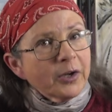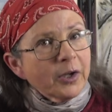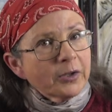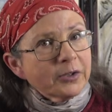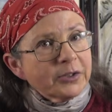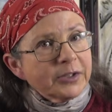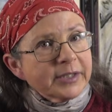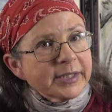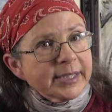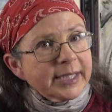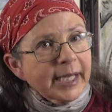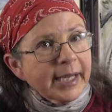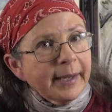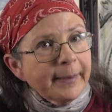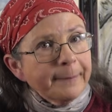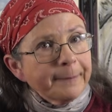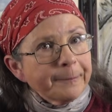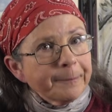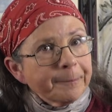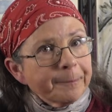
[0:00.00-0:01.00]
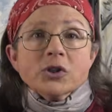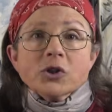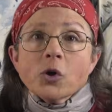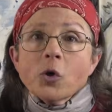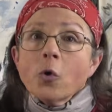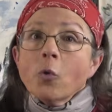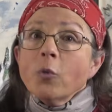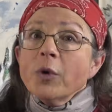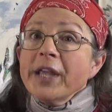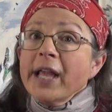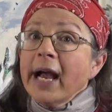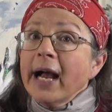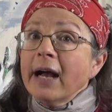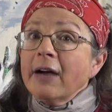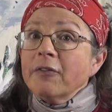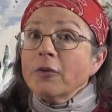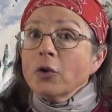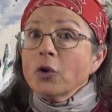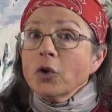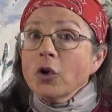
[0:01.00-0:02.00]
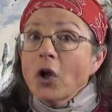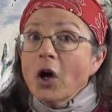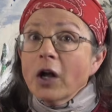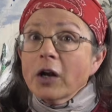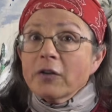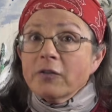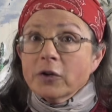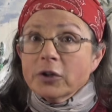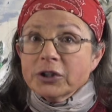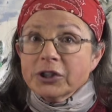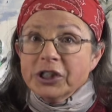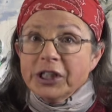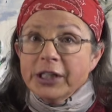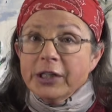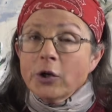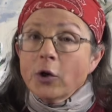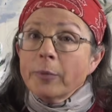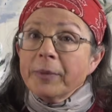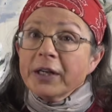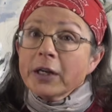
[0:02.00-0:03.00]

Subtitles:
not the same. So we have a lot of our genome